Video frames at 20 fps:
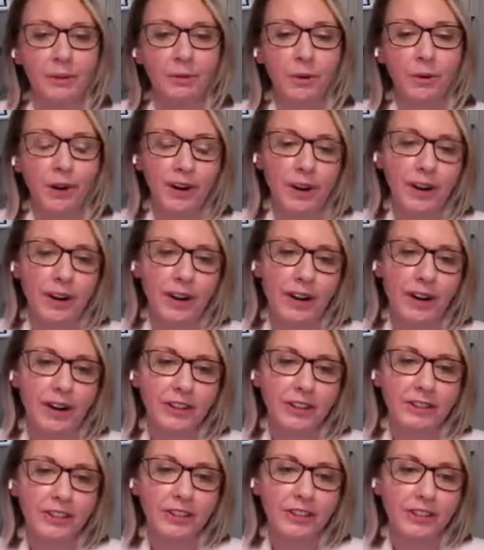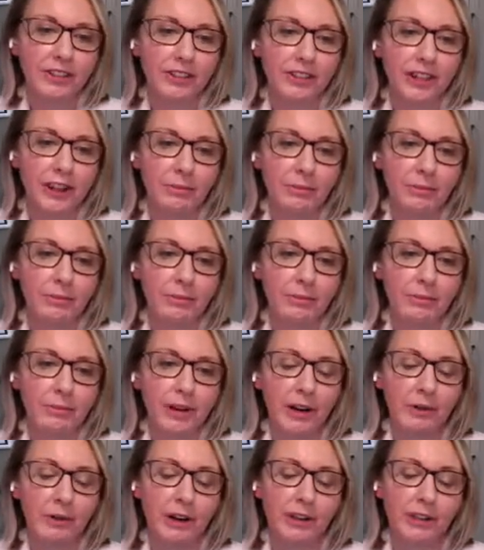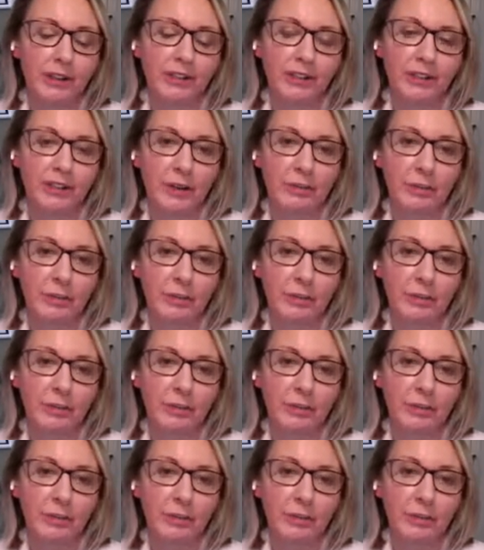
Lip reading: work on teaching them better ways to